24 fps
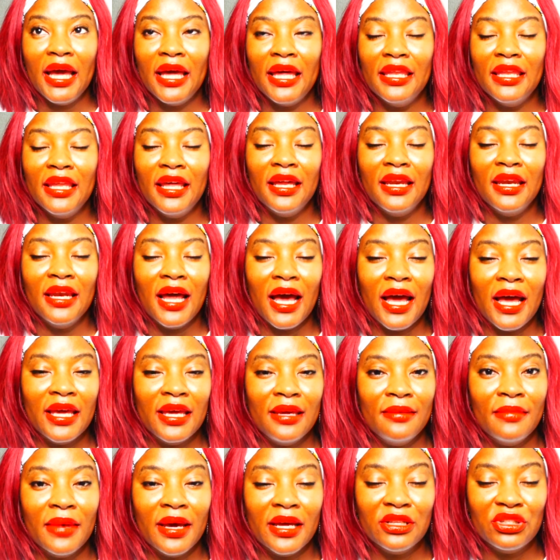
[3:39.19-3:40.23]
and then I
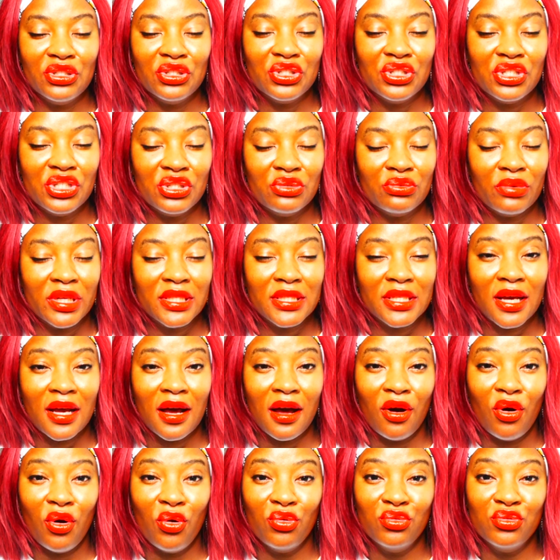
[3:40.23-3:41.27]
imagine she's writing
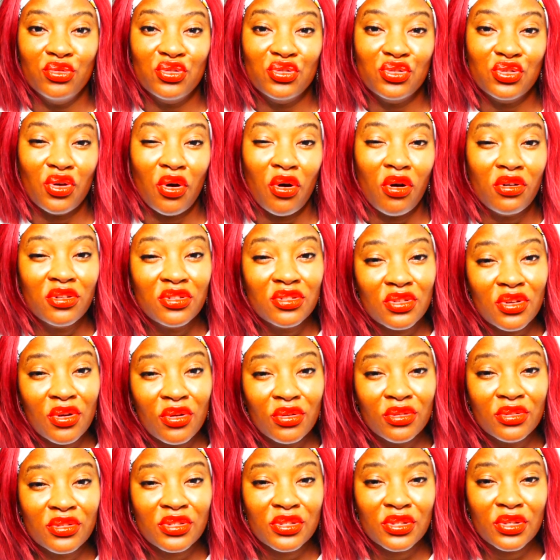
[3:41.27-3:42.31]
her own songs
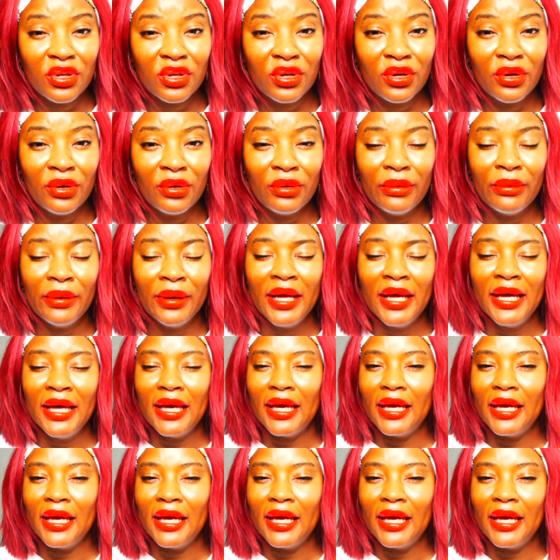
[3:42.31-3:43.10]
also.